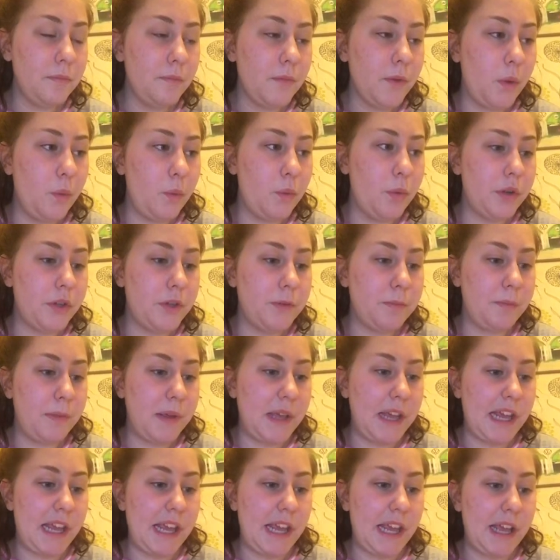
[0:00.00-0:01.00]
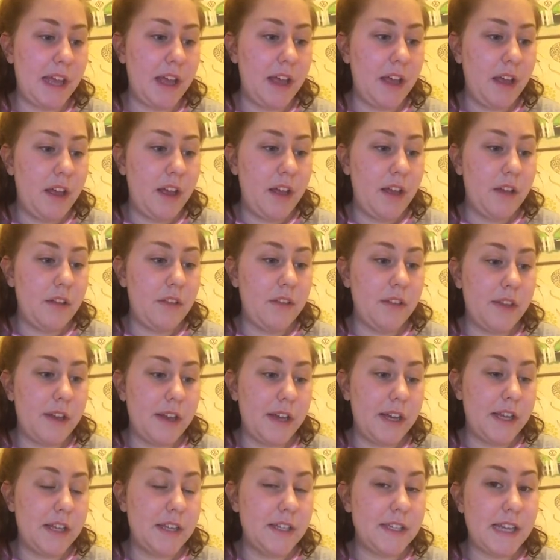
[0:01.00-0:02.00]
would be
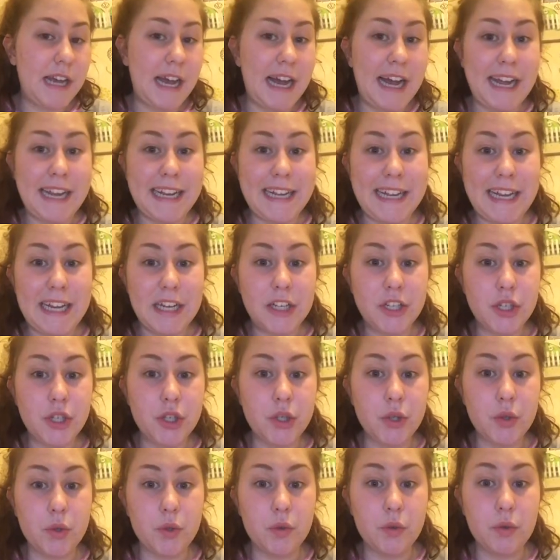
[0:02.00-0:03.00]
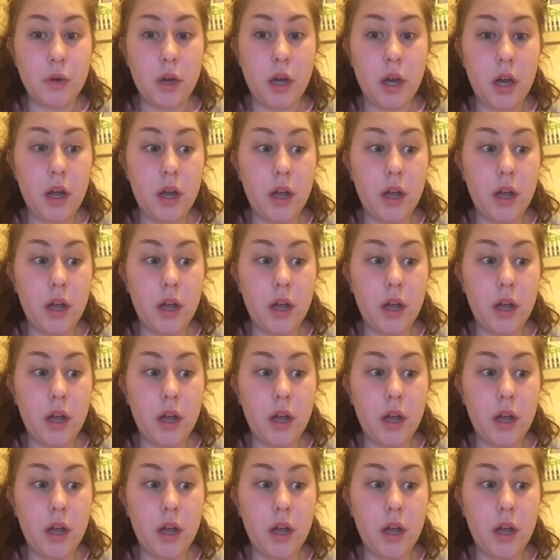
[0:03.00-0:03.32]
that I need to